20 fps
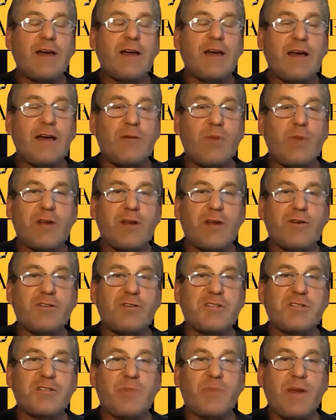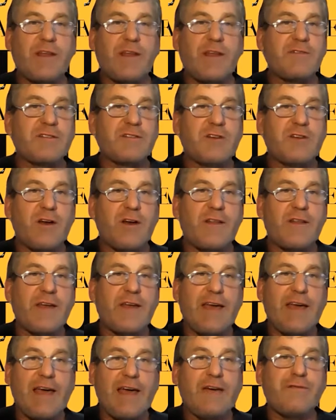Uh, but it could just be they've decided
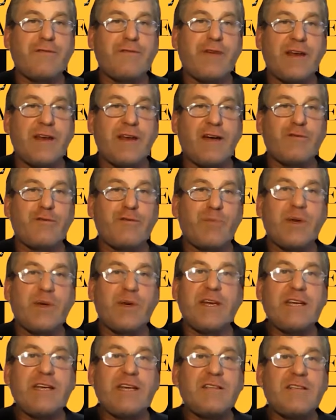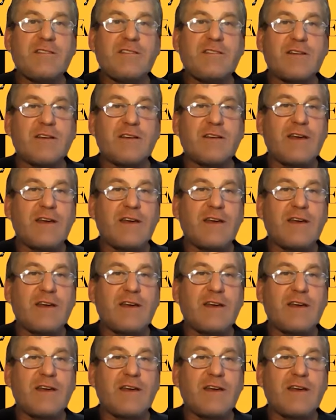they have enough bees